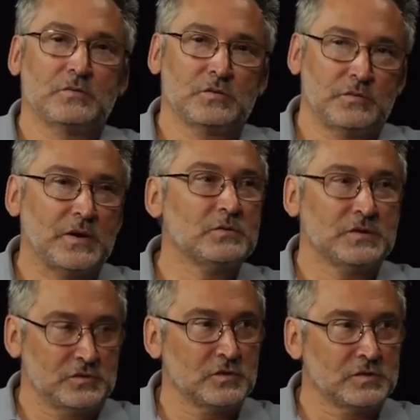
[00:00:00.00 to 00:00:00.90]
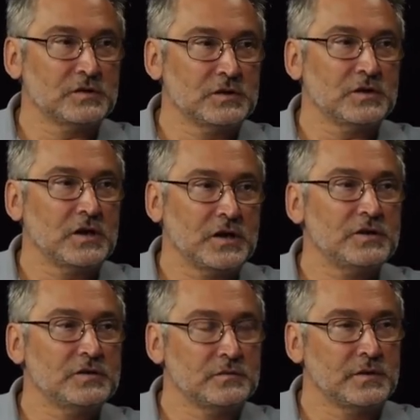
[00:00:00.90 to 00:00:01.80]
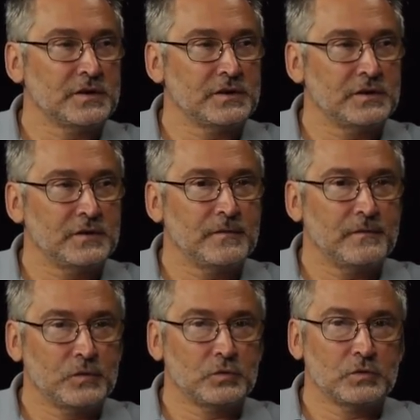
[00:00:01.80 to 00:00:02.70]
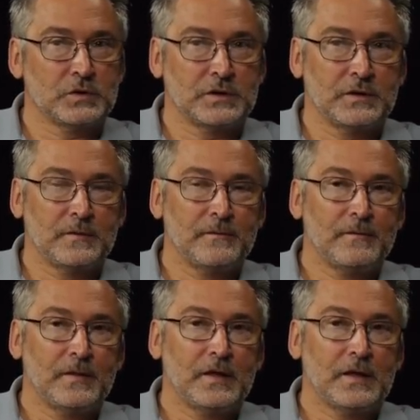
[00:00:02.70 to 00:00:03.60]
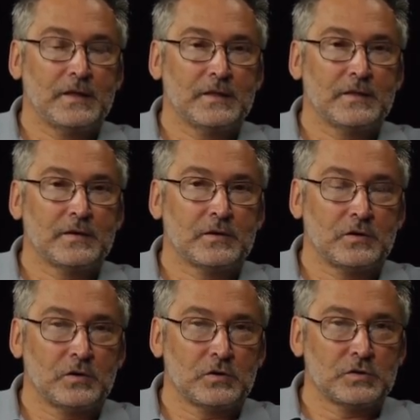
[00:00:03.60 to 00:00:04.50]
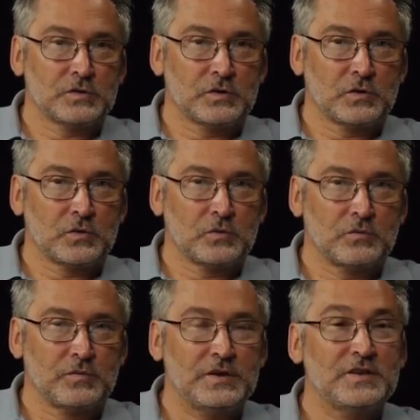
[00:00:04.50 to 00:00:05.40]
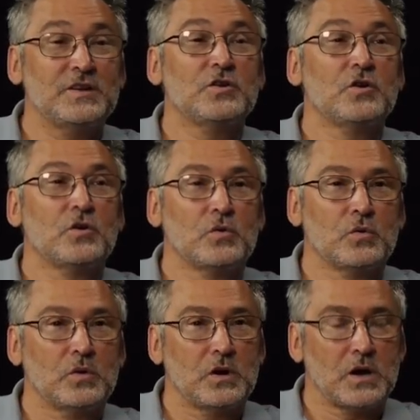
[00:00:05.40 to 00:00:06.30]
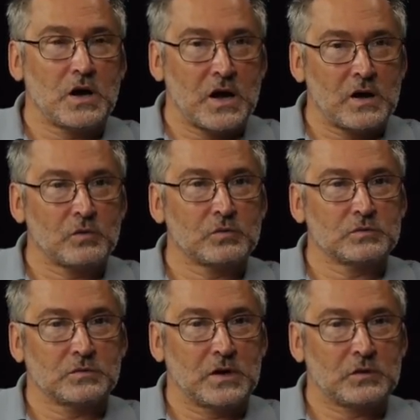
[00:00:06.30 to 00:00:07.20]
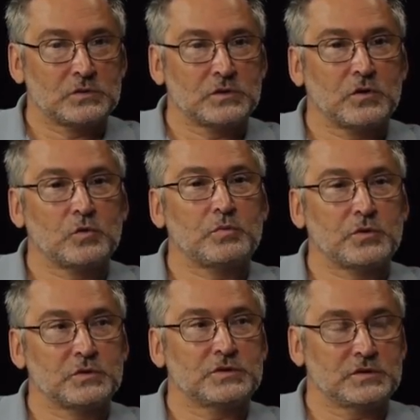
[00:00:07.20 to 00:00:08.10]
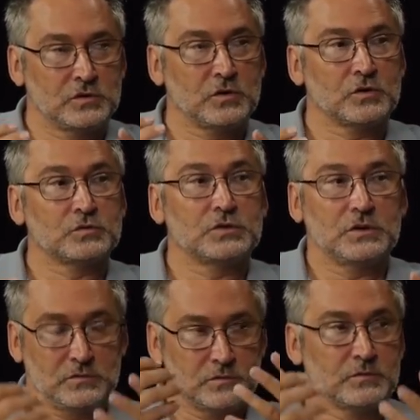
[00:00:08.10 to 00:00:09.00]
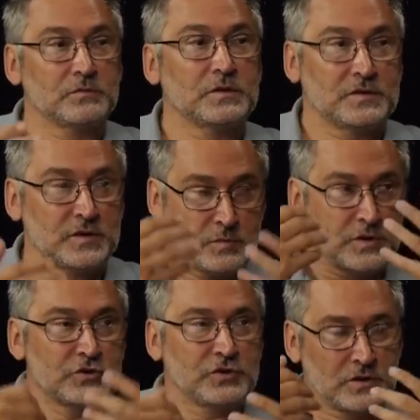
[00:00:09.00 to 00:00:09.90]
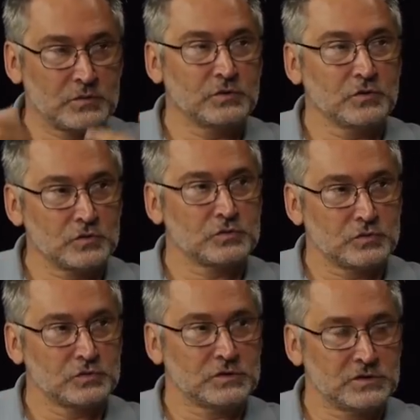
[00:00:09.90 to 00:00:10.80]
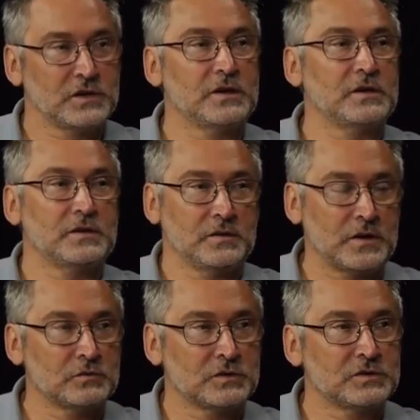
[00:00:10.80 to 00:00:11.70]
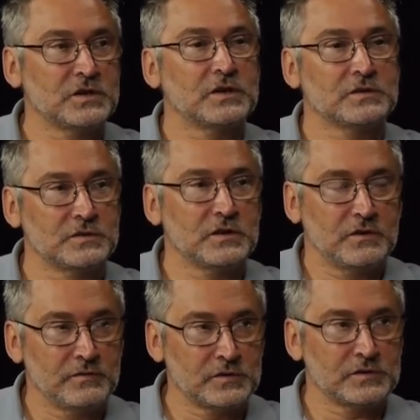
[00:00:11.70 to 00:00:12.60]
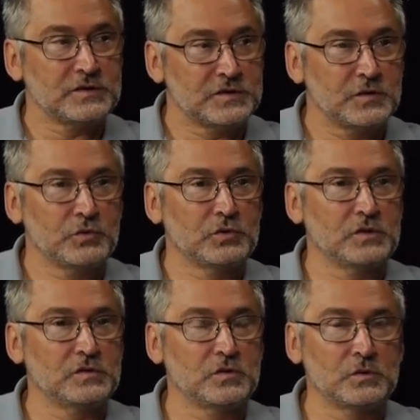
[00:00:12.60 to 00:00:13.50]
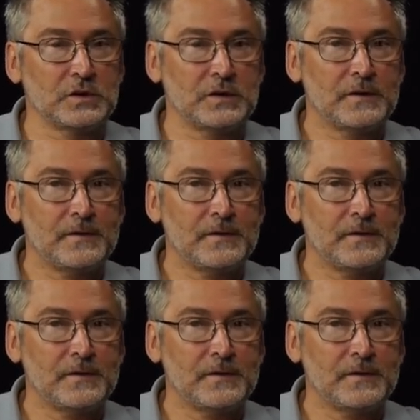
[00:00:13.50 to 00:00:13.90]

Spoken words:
was found it's not the ideal way to do it. And also we didn't know how the whole process goes. As I mentioned, how it goes through the cell and how the cells will distribute it slowly.